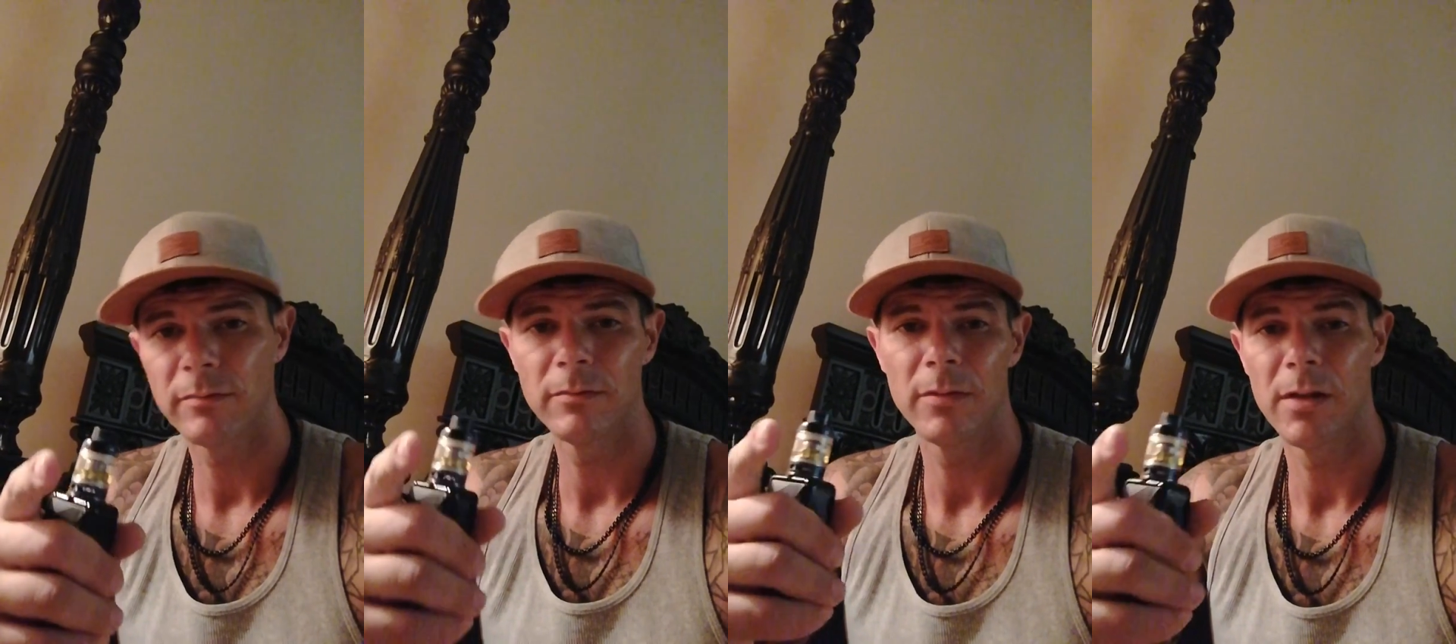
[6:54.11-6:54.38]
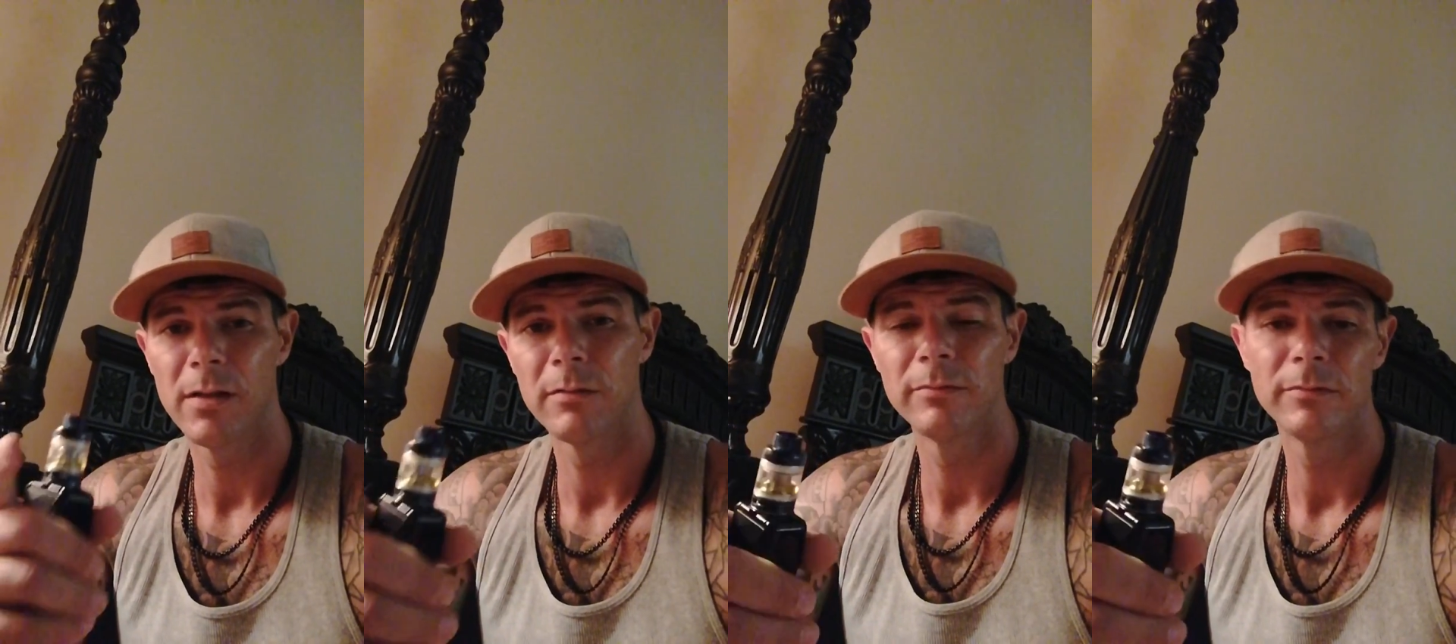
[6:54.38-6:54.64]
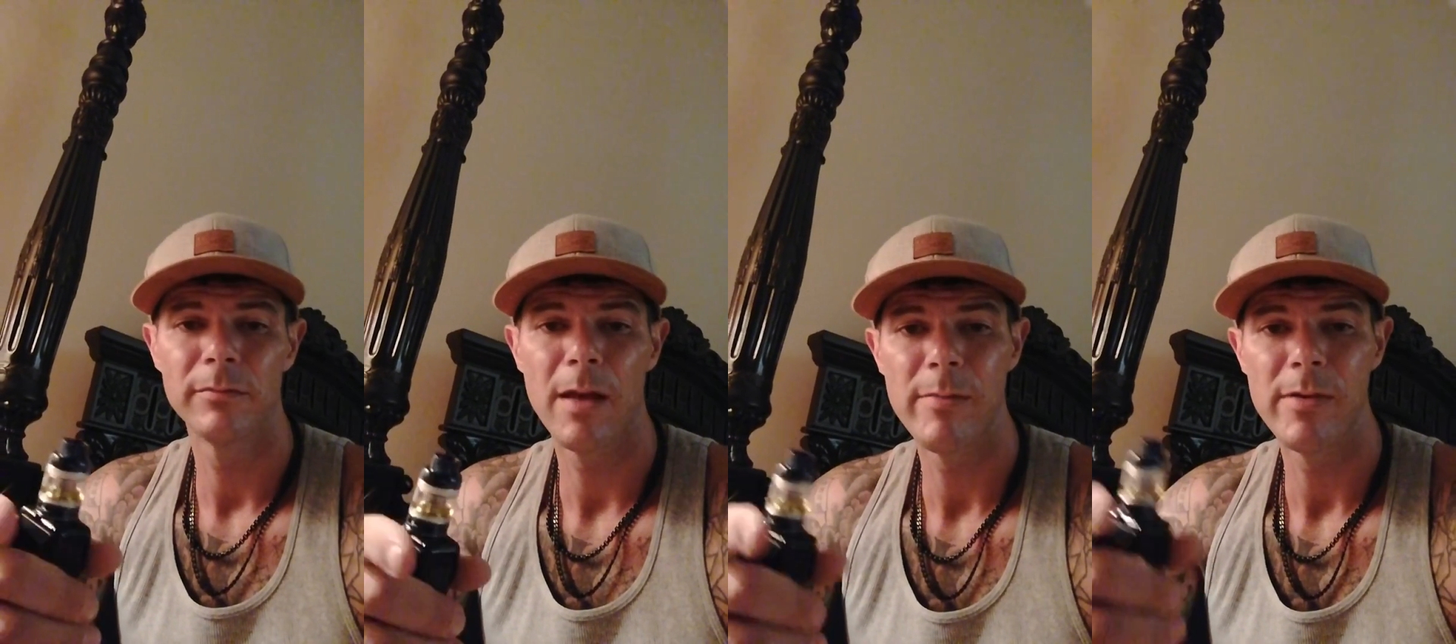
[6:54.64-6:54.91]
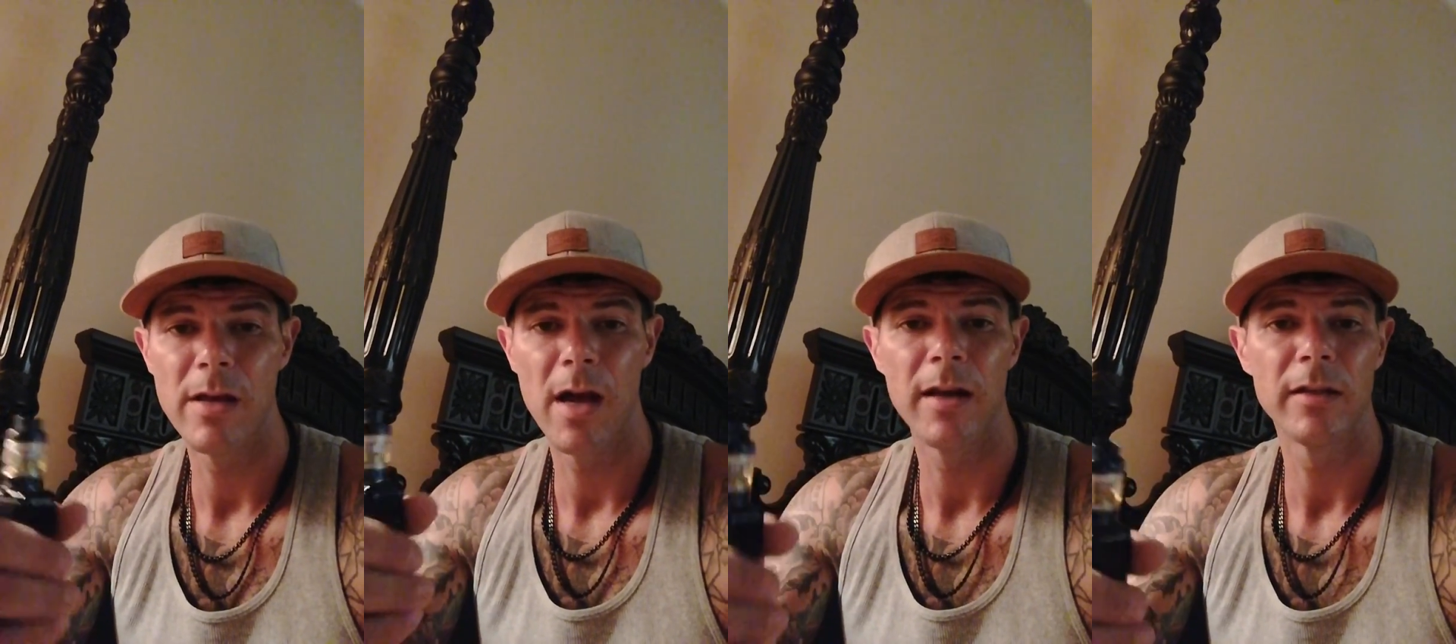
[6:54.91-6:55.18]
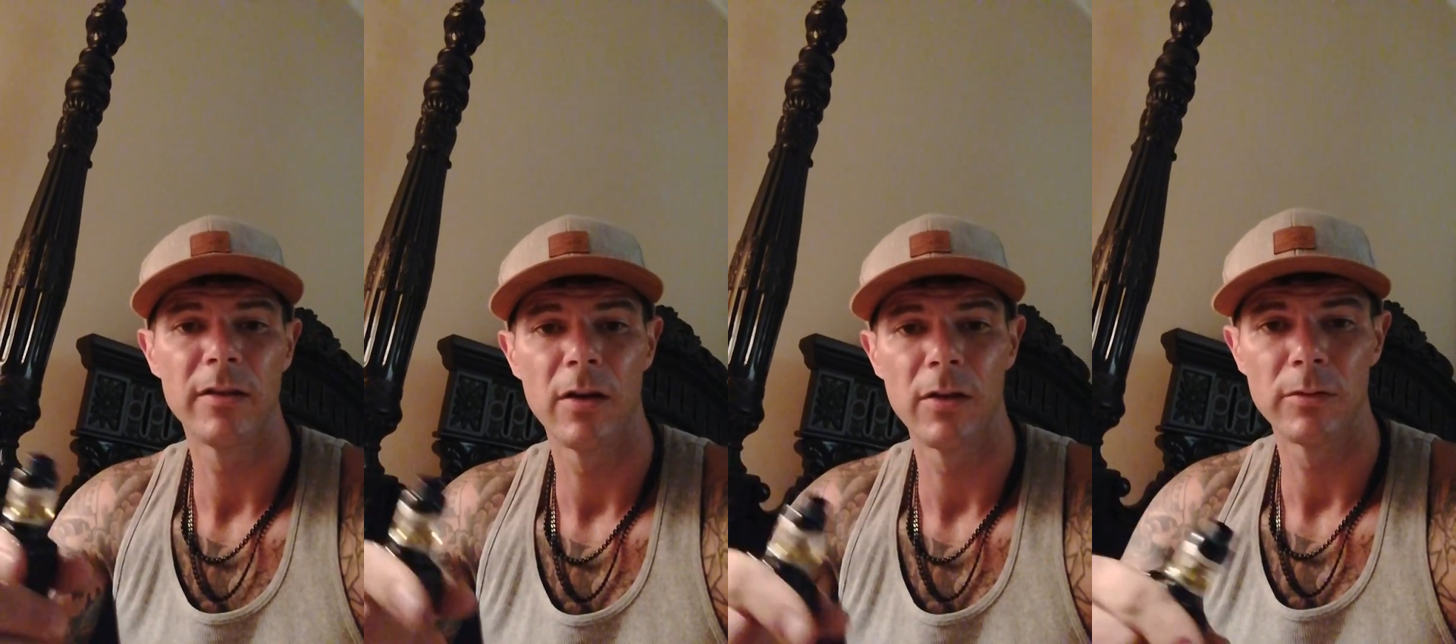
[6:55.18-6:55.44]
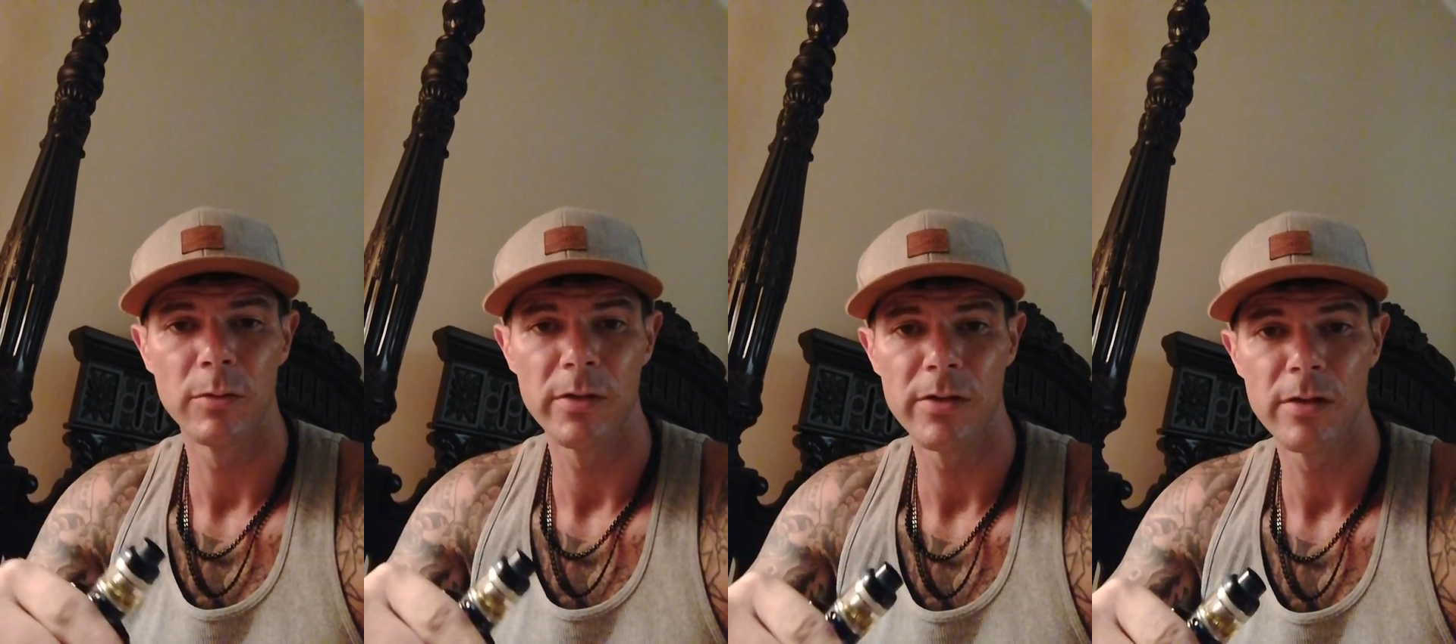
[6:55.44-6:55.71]
well, maybe not a tongue
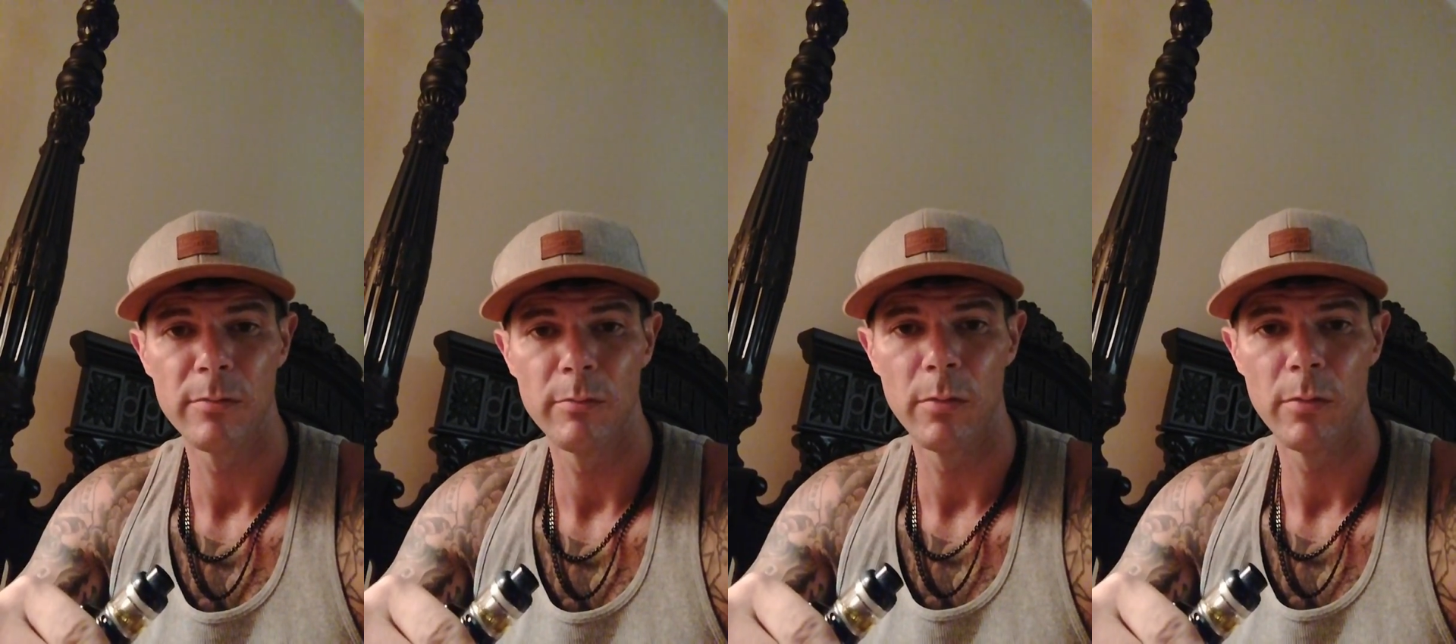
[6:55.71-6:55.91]
twister,